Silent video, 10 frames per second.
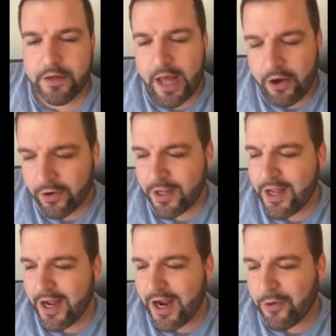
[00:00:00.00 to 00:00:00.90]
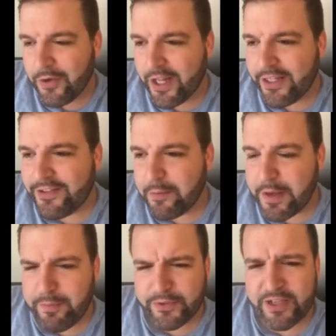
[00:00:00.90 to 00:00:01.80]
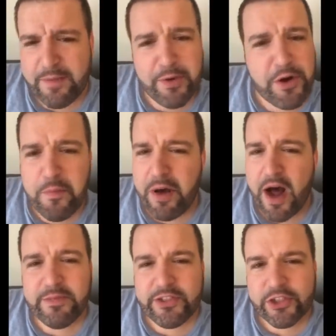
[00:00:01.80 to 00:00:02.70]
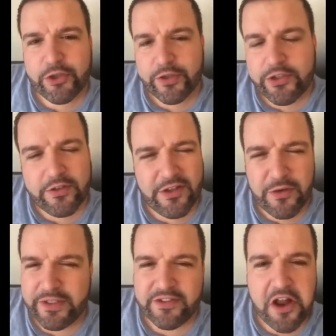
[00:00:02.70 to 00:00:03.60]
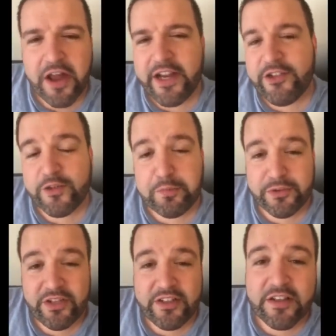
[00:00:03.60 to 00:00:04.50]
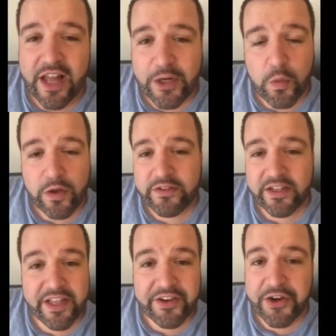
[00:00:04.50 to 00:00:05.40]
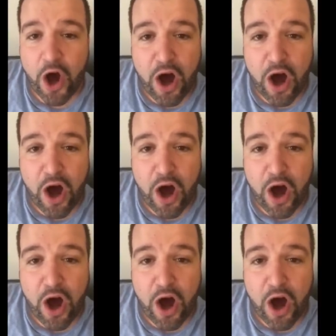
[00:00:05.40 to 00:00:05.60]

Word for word: Now, I realize that people say, but Obama's a Christian. No, he's not. He just pretended like one to get into